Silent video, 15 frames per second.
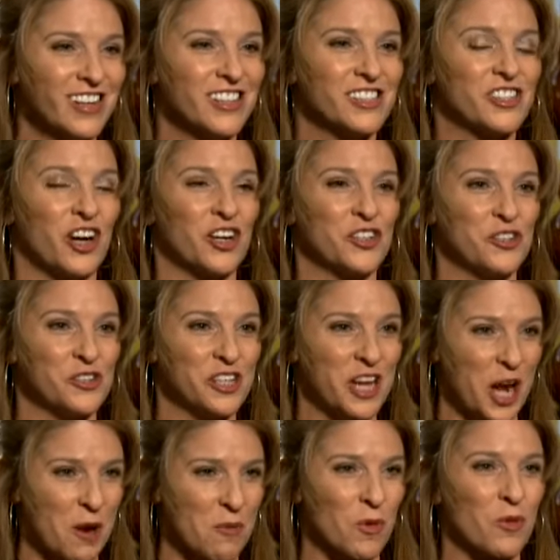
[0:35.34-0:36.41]
Started doing
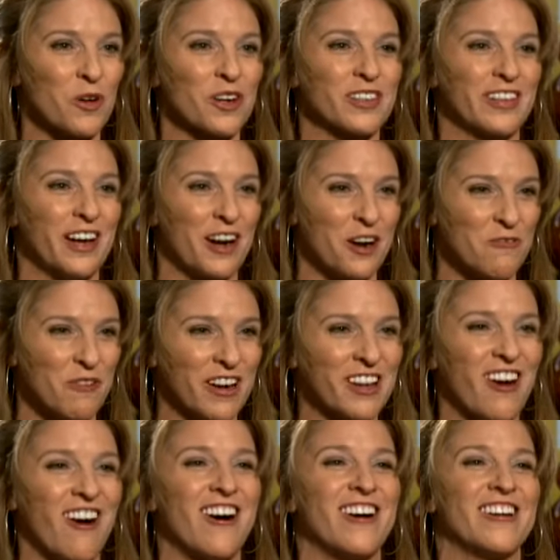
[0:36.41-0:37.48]
camera work there, running
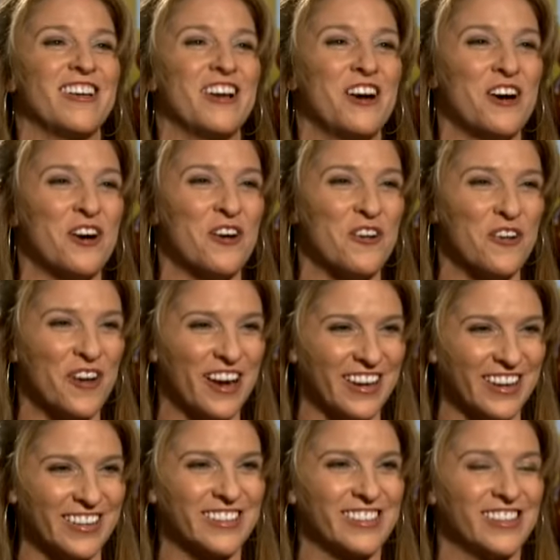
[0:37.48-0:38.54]
audio,
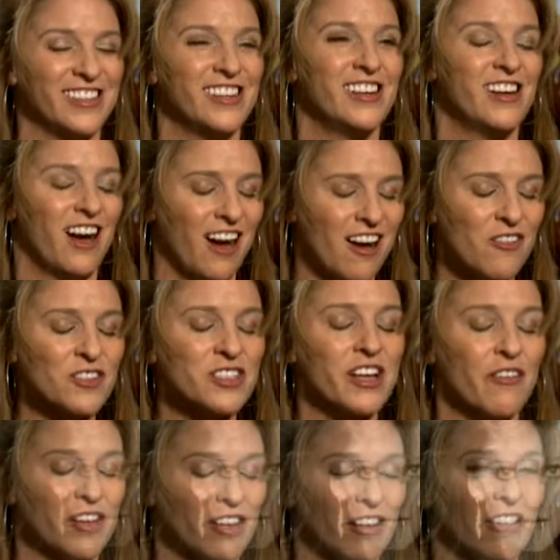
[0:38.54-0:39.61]
and I was
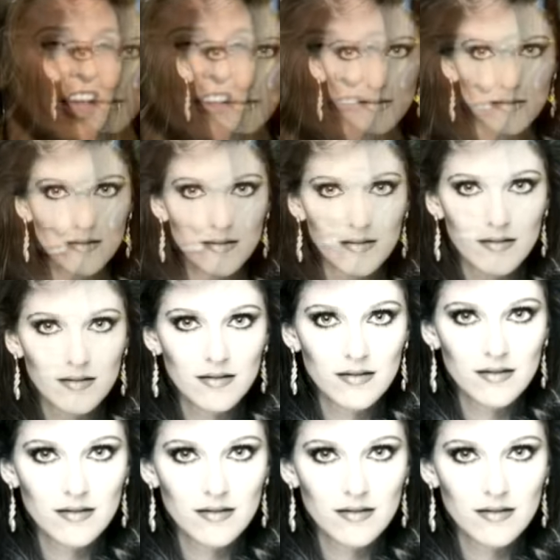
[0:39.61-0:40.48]
having a lot of fun.